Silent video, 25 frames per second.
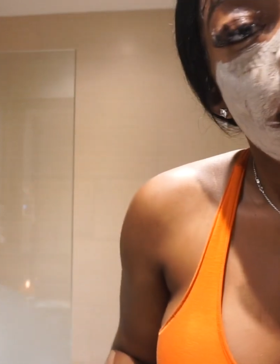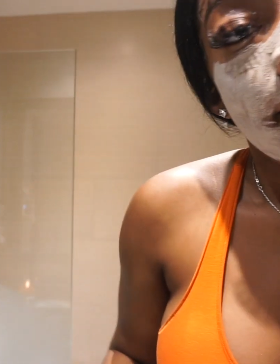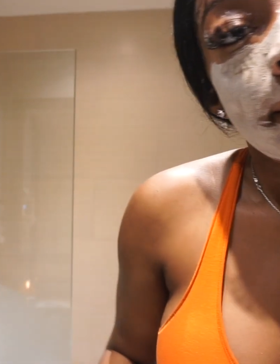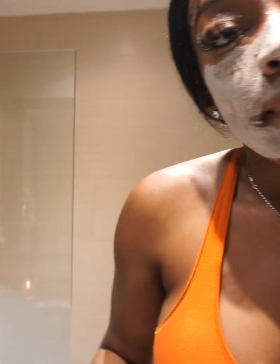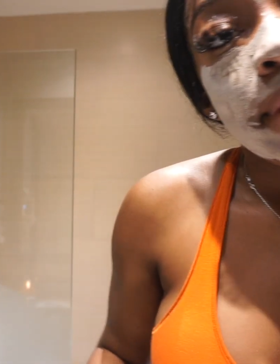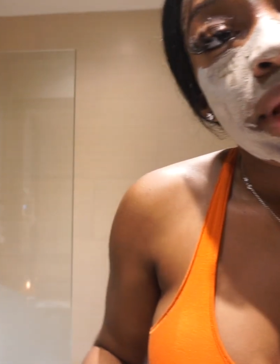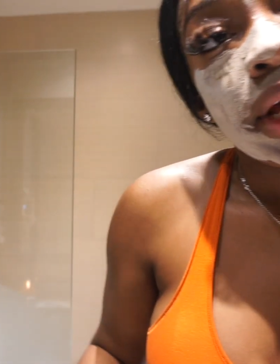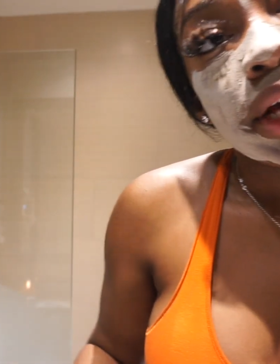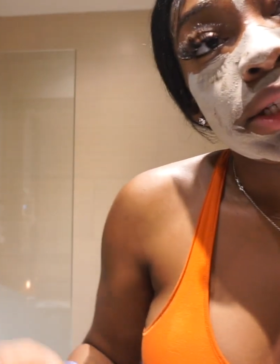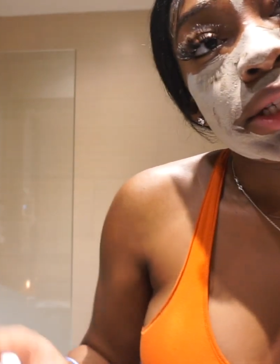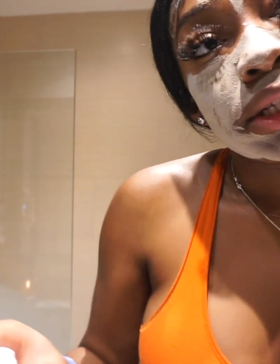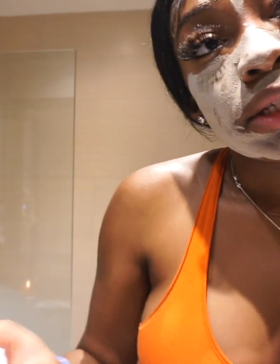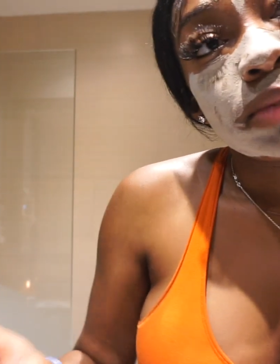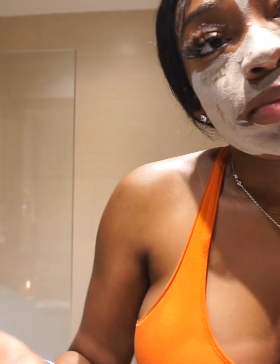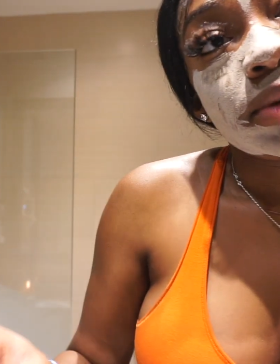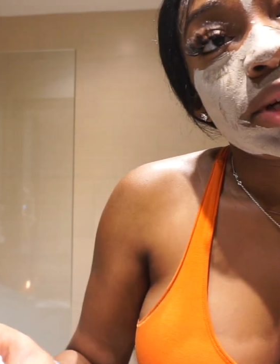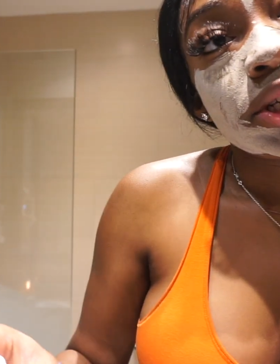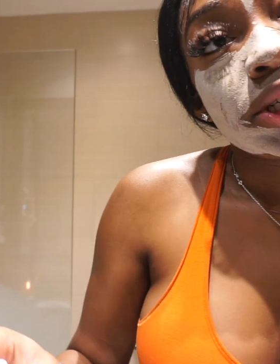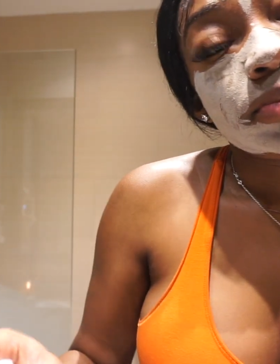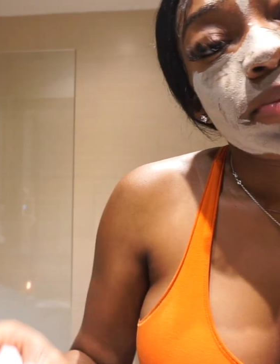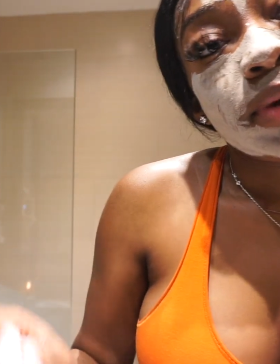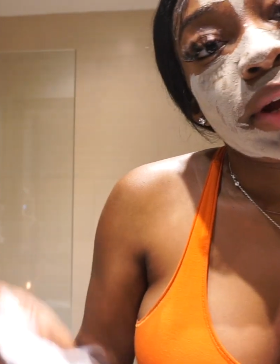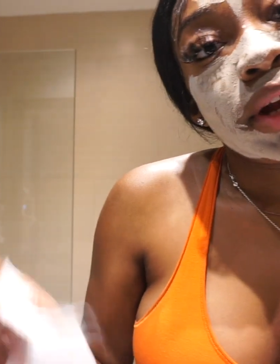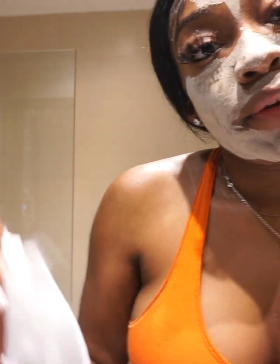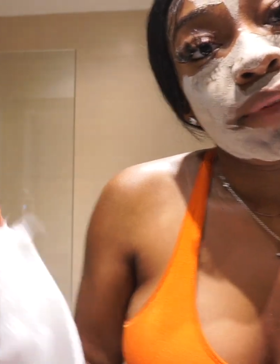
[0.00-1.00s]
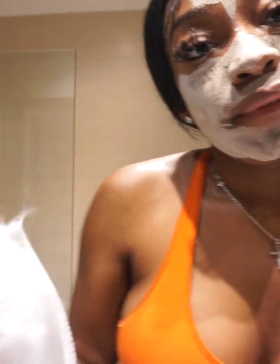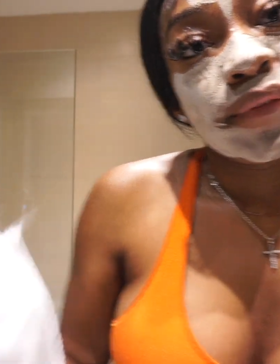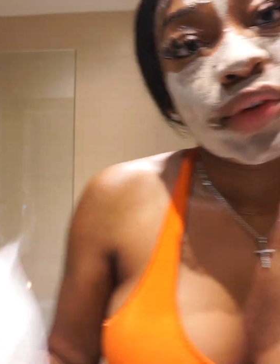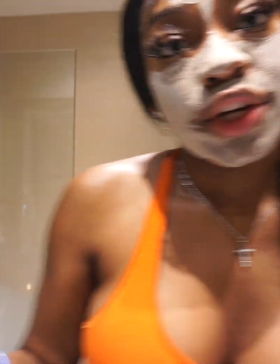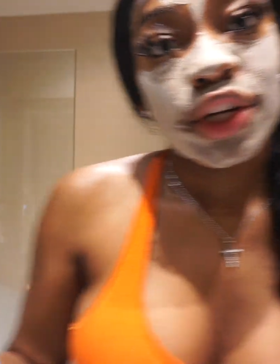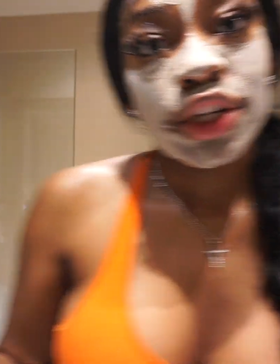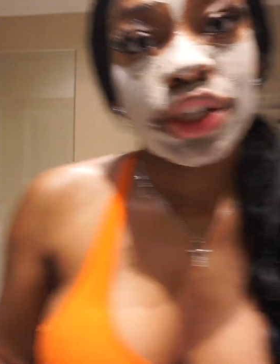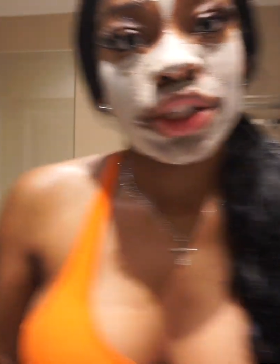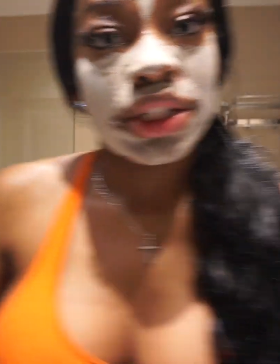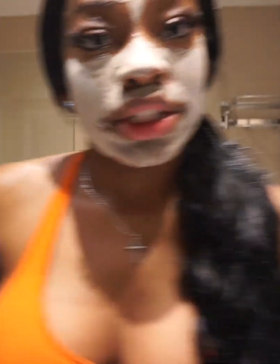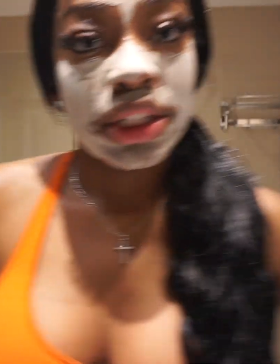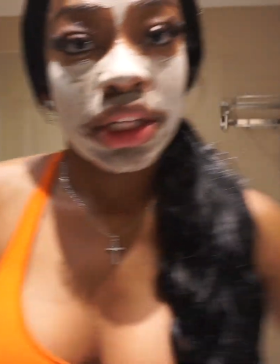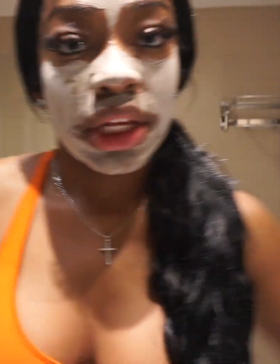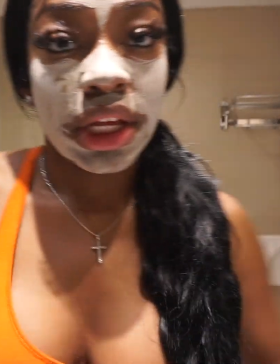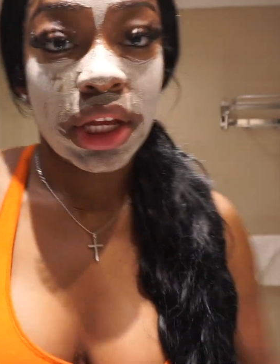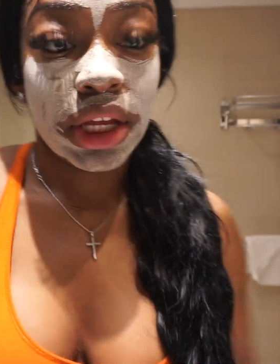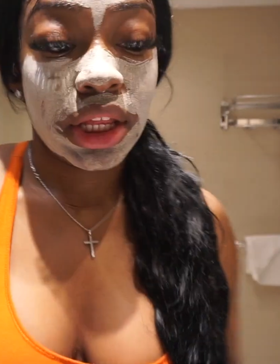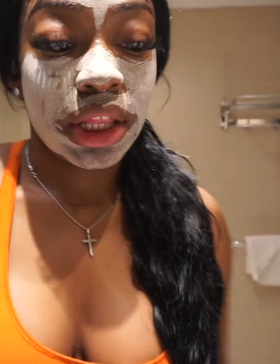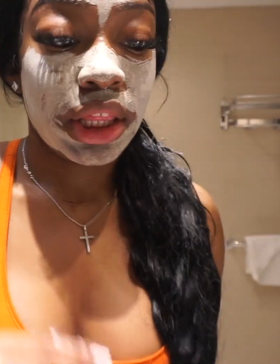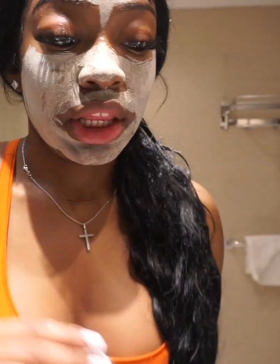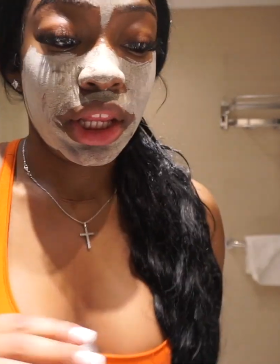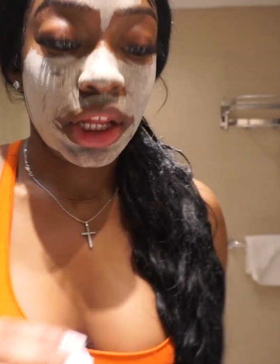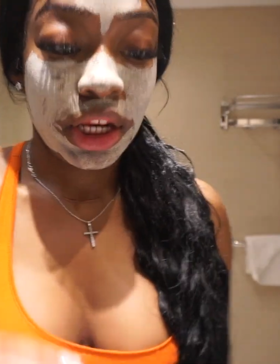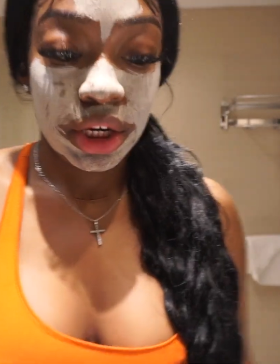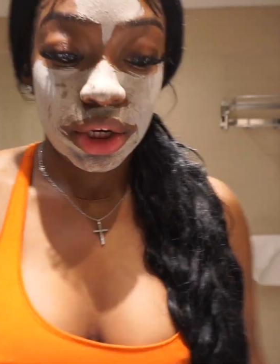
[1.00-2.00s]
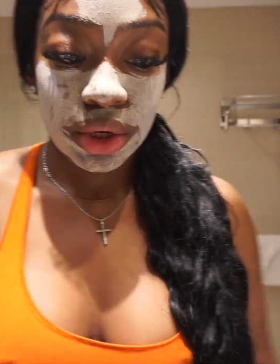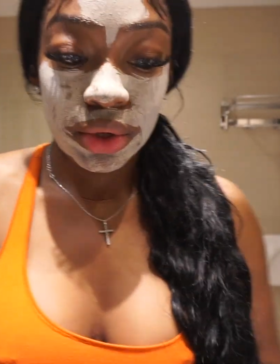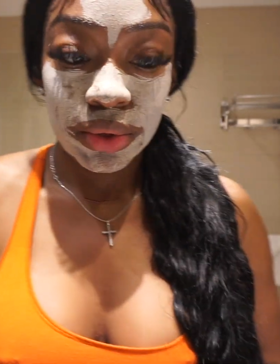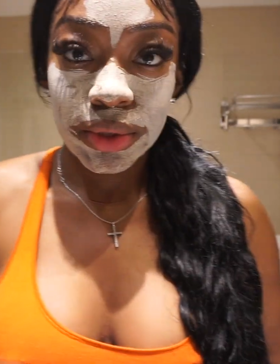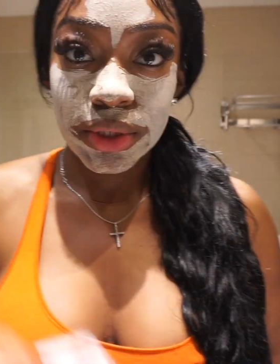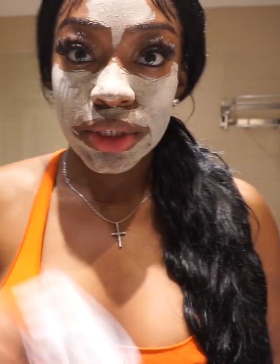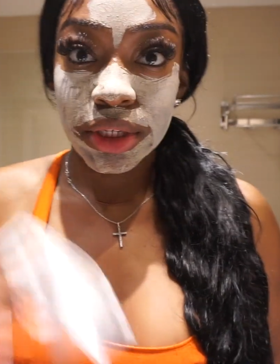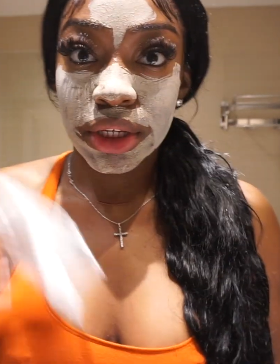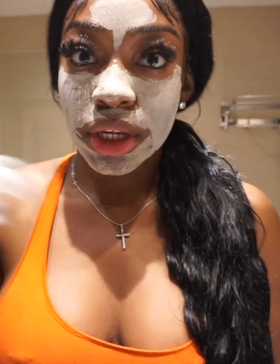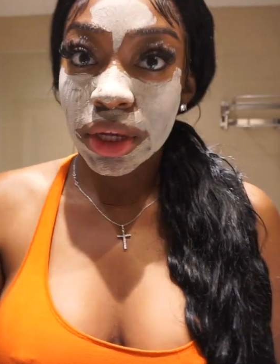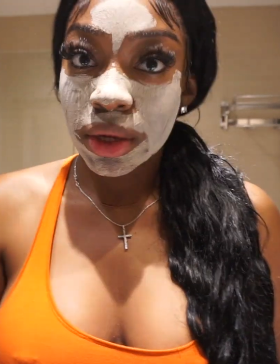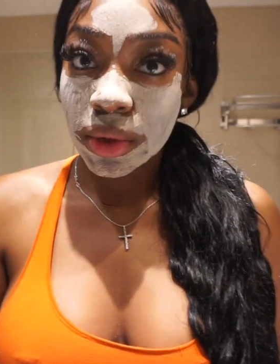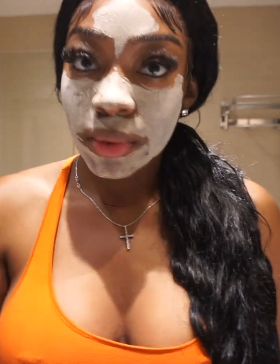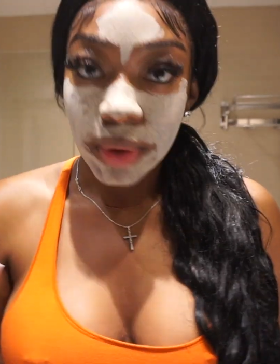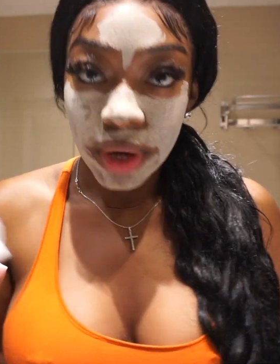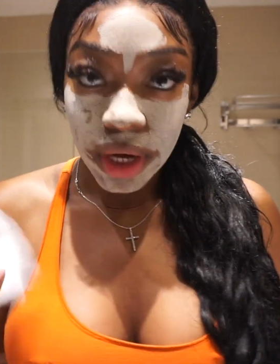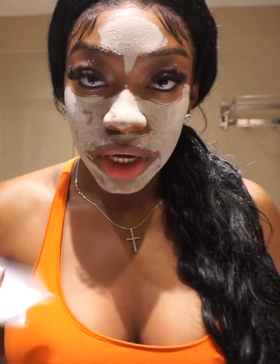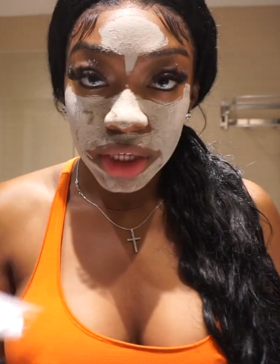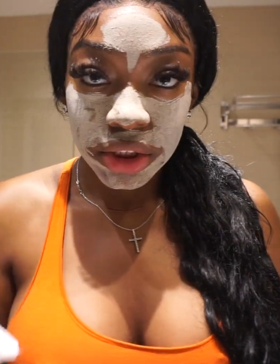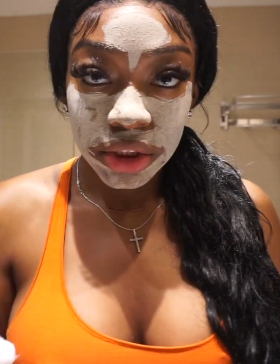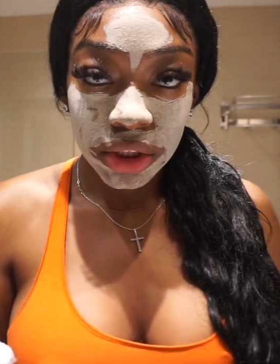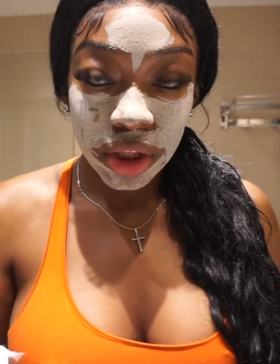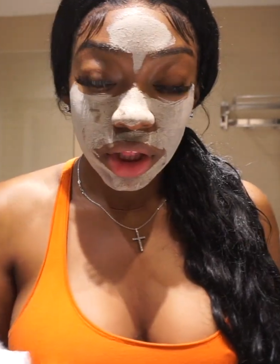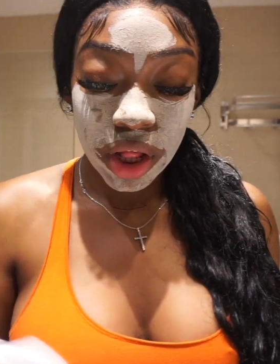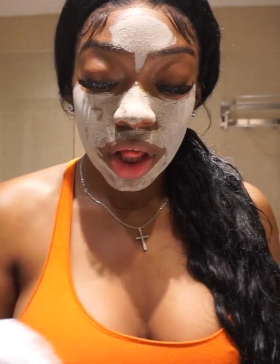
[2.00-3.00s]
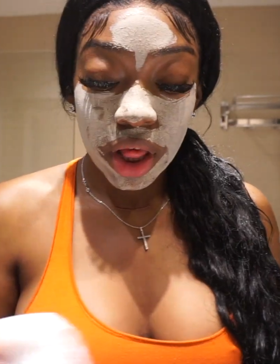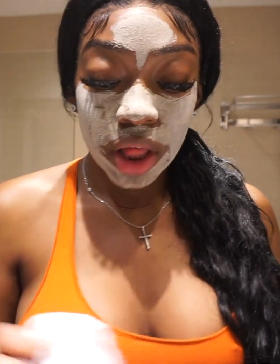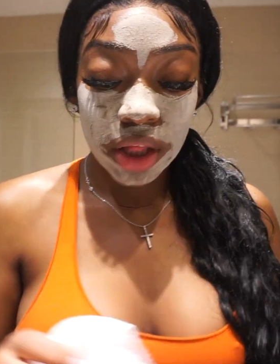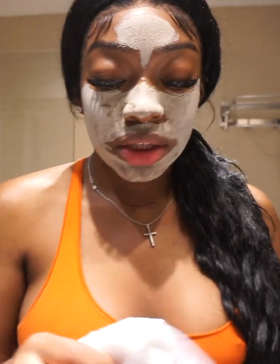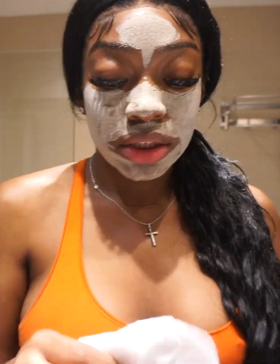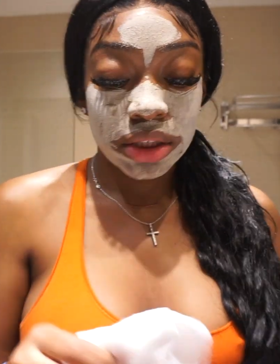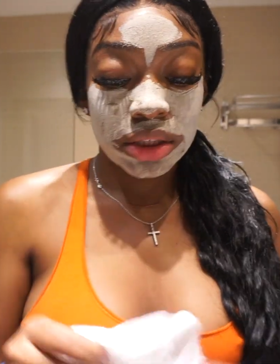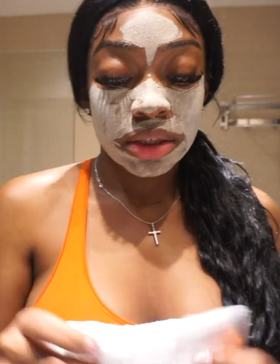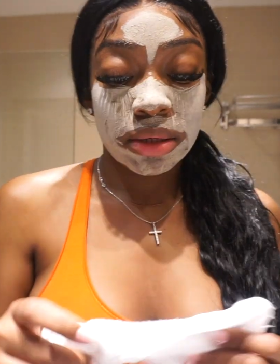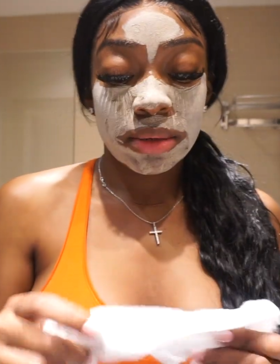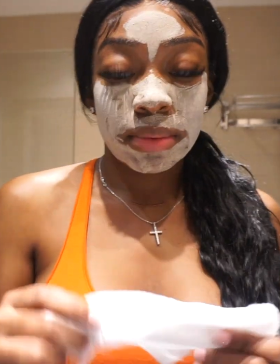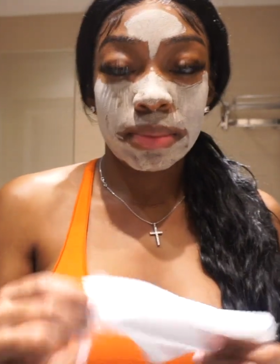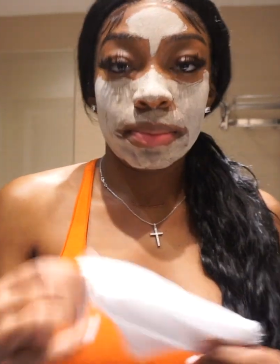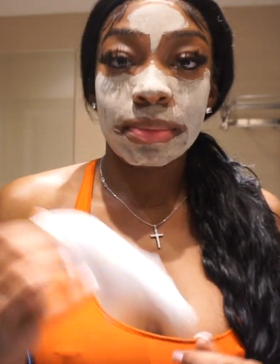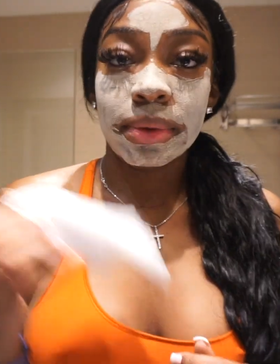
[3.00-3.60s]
because it's much better for your skin than using washcloths.